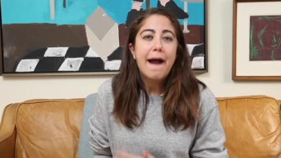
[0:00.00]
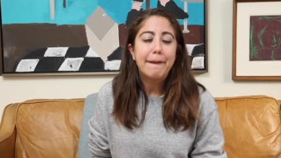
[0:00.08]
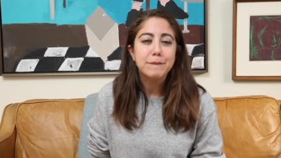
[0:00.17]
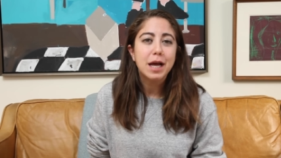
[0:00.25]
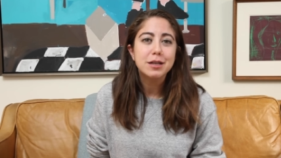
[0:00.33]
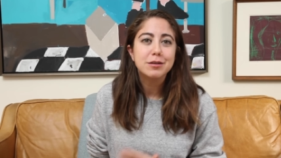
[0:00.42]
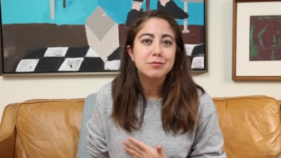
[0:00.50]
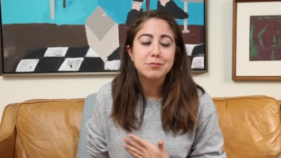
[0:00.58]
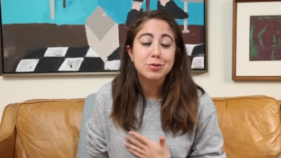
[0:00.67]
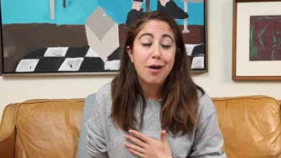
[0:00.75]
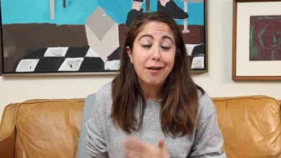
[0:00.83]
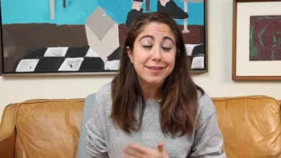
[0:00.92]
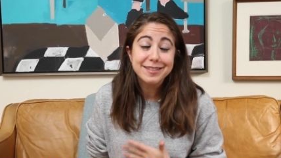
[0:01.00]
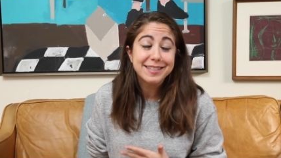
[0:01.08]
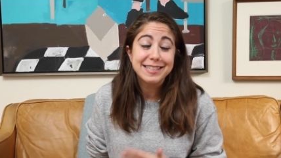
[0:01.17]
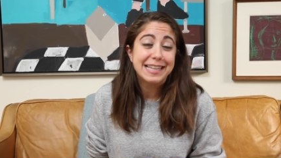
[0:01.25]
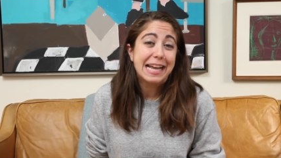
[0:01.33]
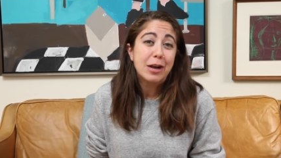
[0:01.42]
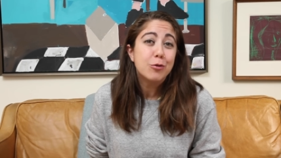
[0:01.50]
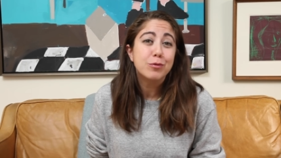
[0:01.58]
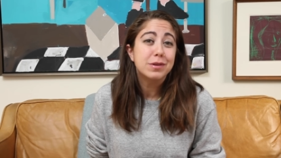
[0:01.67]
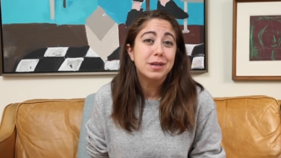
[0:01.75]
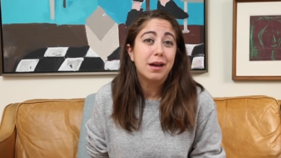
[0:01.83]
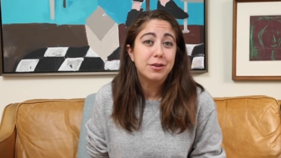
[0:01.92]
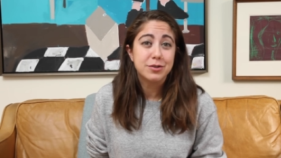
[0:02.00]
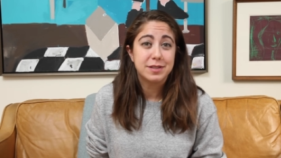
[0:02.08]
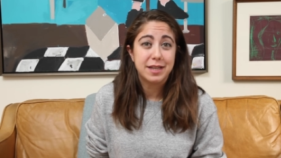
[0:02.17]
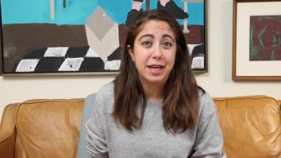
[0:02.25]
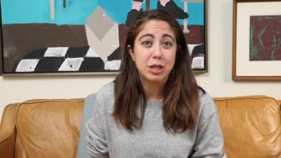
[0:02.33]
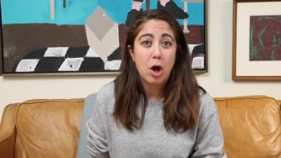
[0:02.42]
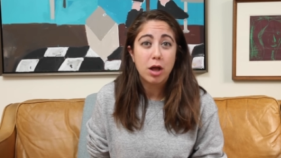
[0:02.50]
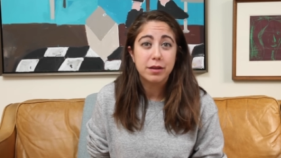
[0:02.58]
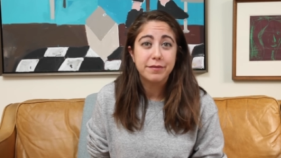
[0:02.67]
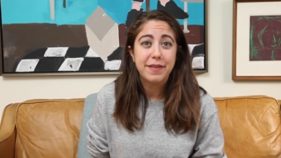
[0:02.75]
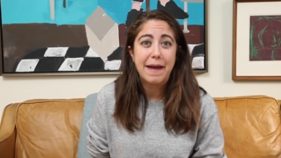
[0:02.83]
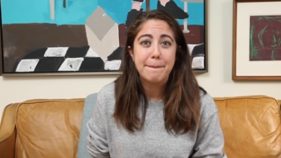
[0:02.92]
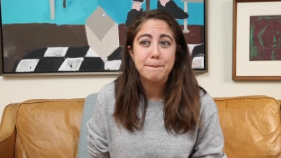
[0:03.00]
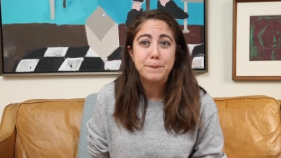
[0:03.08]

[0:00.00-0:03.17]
I'm not, honestly, I don't really understand all of them,